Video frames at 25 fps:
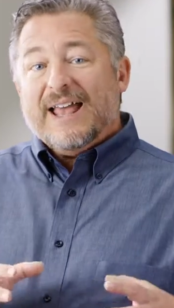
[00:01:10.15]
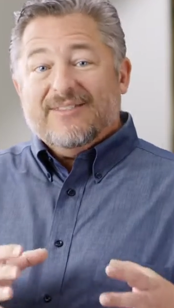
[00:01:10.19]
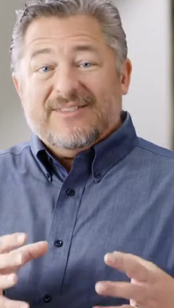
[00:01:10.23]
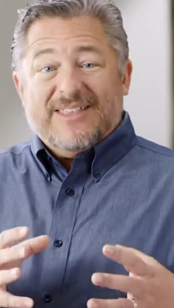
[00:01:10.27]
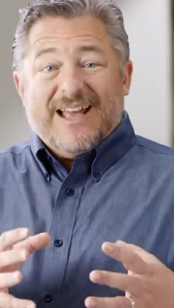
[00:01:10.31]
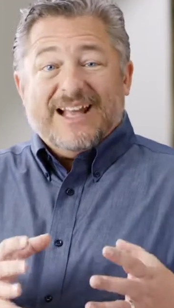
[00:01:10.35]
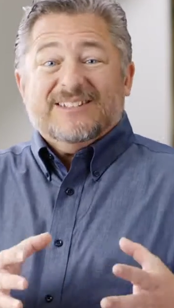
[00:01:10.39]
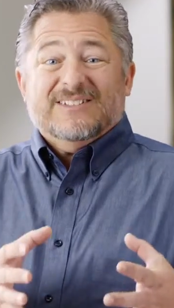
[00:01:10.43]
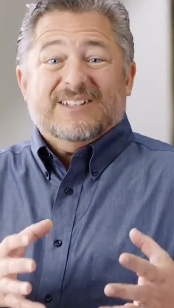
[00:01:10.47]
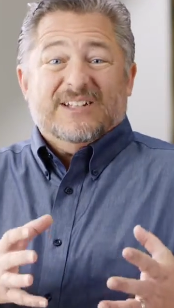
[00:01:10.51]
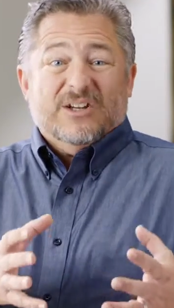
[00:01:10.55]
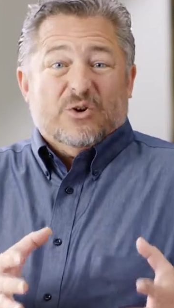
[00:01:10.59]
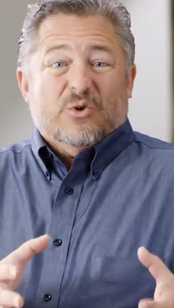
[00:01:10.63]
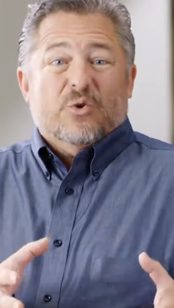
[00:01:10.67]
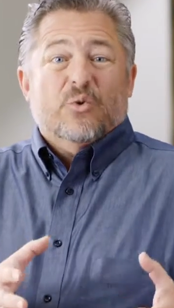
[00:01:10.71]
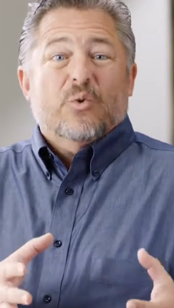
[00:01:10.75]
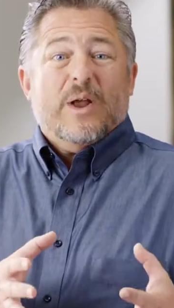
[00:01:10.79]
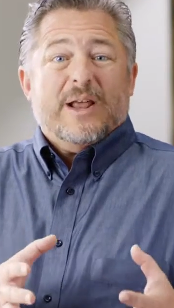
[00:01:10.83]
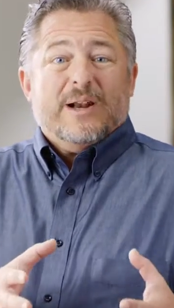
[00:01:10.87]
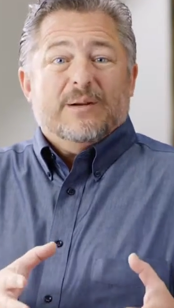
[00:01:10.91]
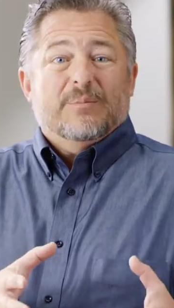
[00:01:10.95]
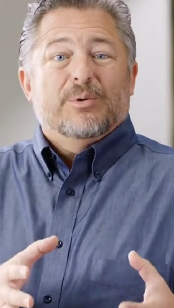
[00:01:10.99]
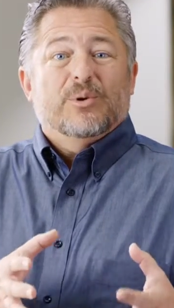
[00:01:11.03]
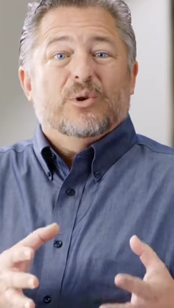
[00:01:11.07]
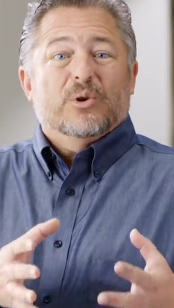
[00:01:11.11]
that's
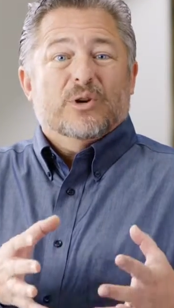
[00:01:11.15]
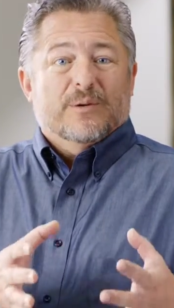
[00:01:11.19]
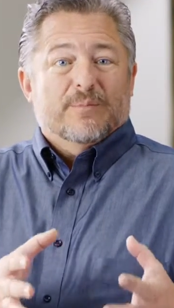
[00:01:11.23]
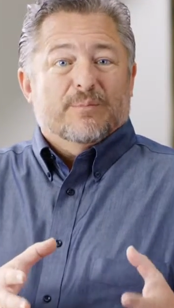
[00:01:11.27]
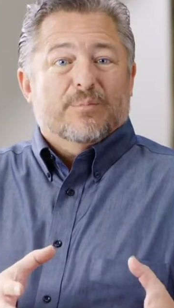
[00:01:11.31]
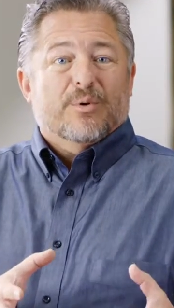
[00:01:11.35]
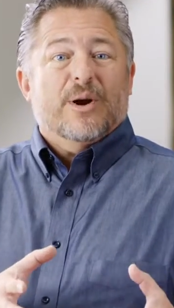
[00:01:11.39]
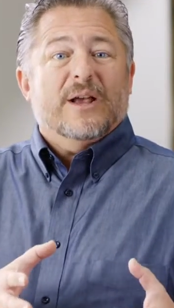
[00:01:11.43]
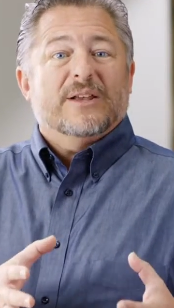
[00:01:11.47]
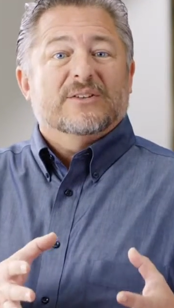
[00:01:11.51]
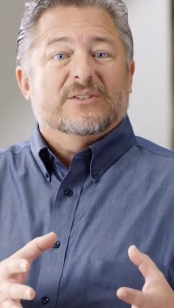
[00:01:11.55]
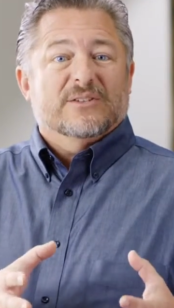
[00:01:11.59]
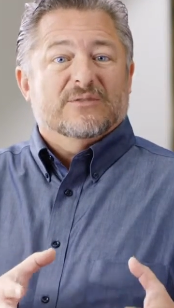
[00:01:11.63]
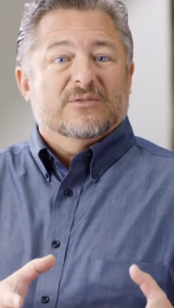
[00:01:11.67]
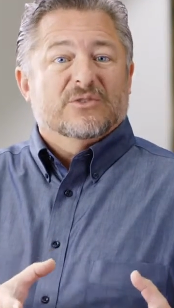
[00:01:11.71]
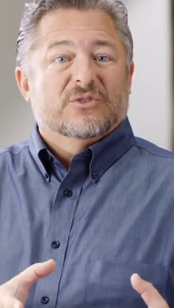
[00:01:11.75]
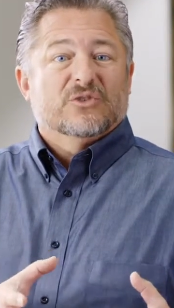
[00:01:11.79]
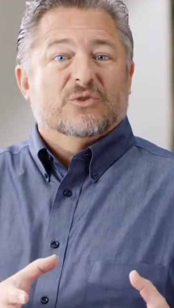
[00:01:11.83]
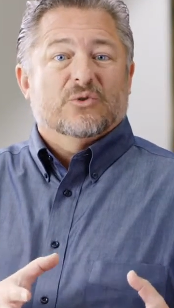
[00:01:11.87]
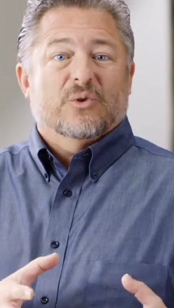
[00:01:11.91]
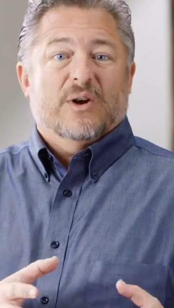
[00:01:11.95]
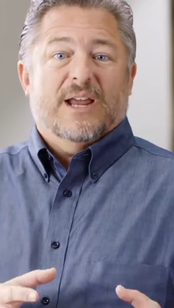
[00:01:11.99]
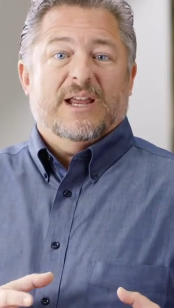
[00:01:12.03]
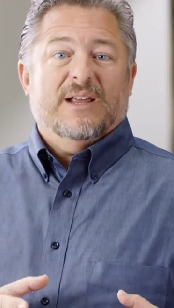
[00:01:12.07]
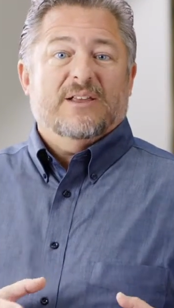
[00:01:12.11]
incredible compressive
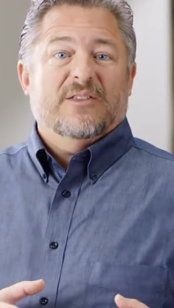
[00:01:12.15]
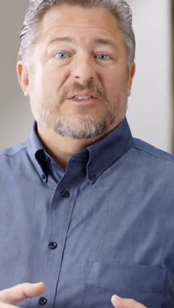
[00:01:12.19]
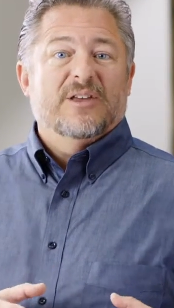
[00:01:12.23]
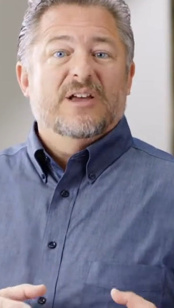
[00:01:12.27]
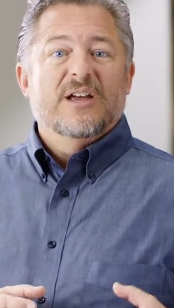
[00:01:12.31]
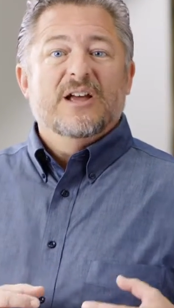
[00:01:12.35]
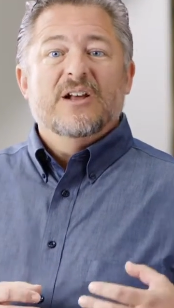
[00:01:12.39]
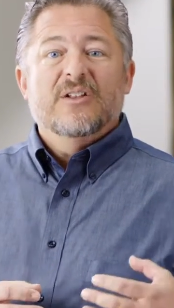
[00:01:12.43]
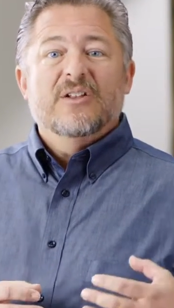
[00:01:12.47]
strength.